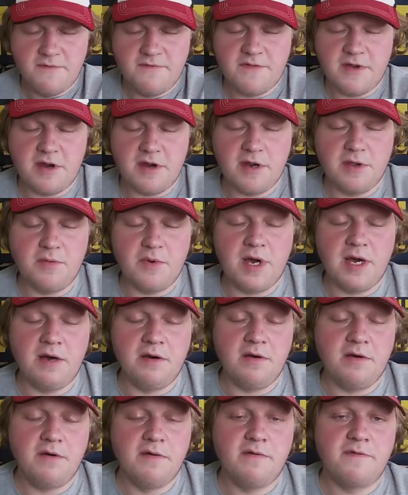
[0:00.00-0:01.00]
very
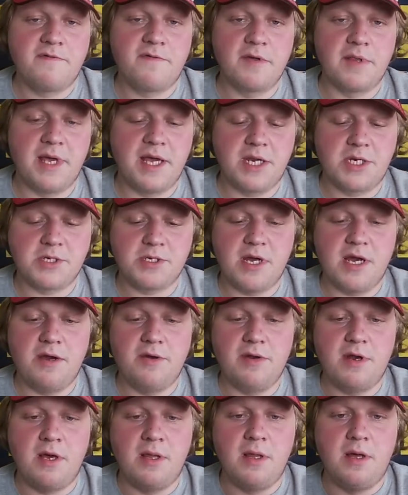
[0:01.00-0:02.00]
well for lake
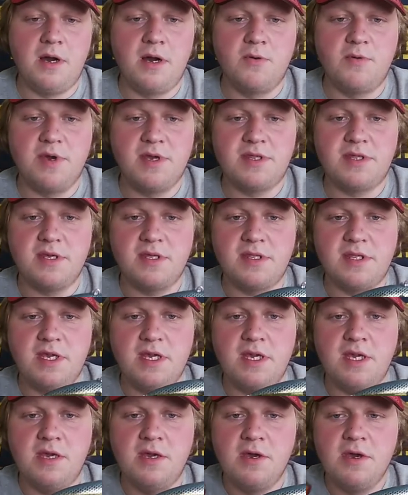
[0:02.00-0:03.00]
trout, along with
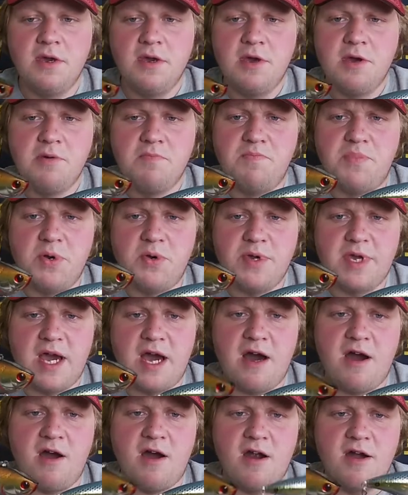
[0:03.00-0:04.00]
the
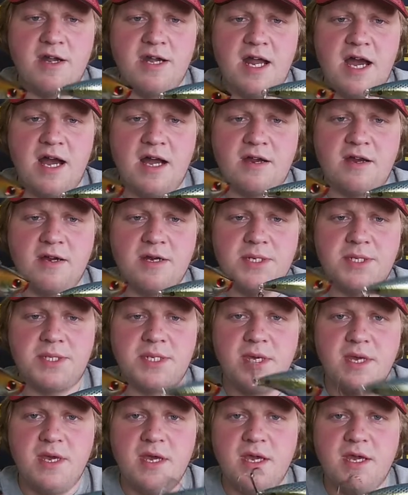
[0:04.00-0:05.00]
Booyah Hard
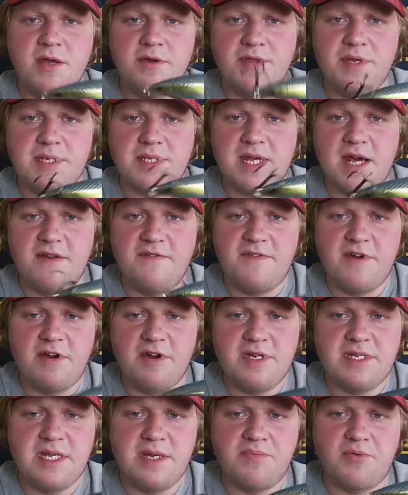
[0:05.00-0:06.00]
Knockers. You know, these got a
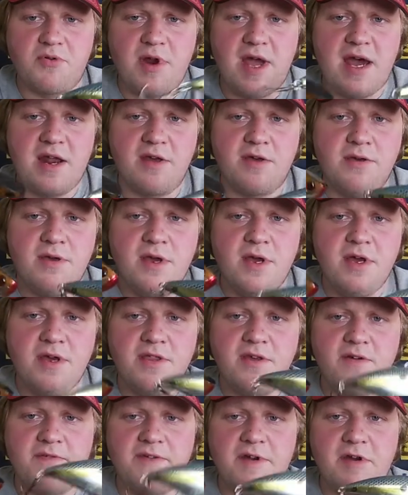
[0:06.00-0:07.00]
very deep rattle.
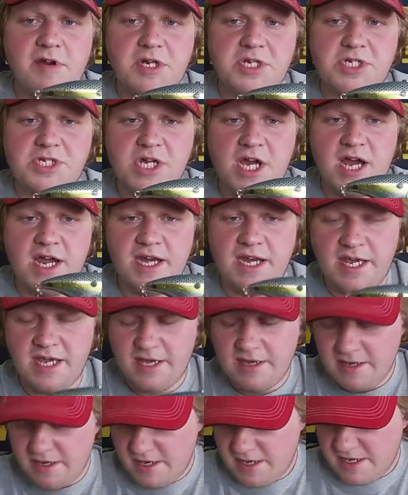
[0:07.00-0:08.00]
They're very shiny.